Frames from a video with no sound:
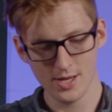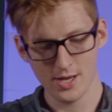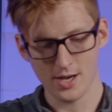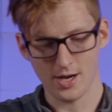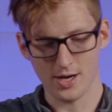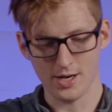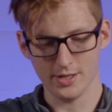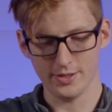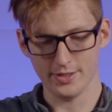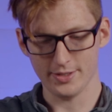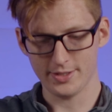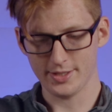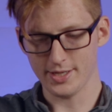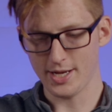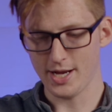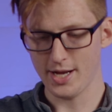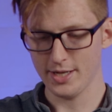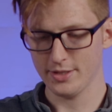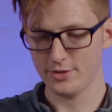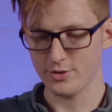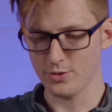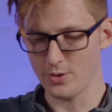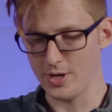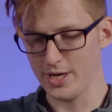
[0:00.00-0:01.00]
on the
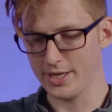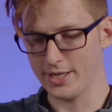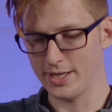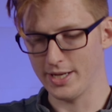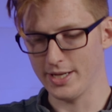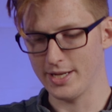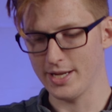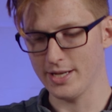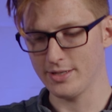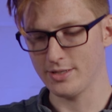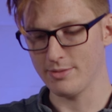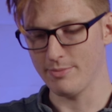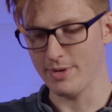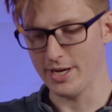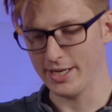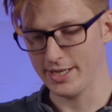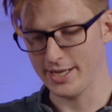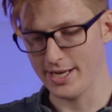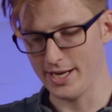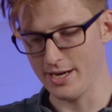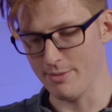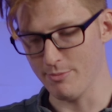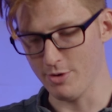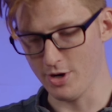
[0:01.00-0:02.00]
side so I can get to my
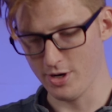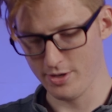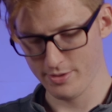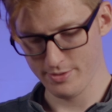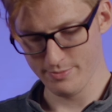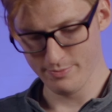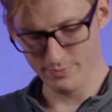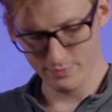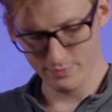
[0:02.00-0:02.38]
camera.